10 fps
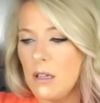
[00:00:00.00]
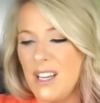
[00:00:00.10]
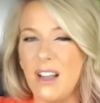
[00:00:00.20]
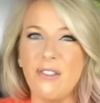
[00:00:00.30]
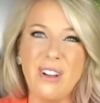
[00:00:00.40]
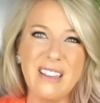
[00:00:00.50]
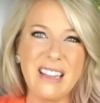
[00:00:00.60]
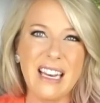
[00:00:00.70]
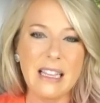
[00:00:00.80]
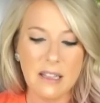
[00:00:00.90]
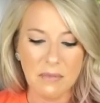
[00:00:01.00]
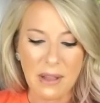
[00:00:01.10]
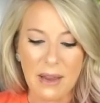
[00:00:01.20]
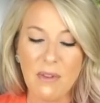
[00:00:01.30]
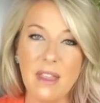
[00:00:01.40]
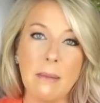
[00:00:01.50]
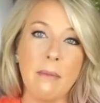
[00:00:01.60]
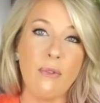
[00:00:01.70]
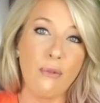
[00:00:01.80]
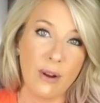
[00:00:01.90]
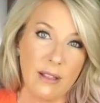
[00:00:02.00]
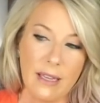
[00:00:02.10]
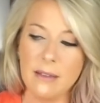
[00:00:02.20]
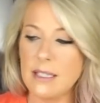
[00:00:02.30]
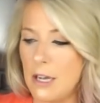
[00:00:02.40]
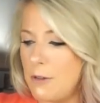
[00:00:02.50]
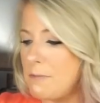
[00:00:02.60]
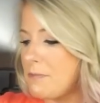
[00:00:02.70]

you know, letting them play with them freely. So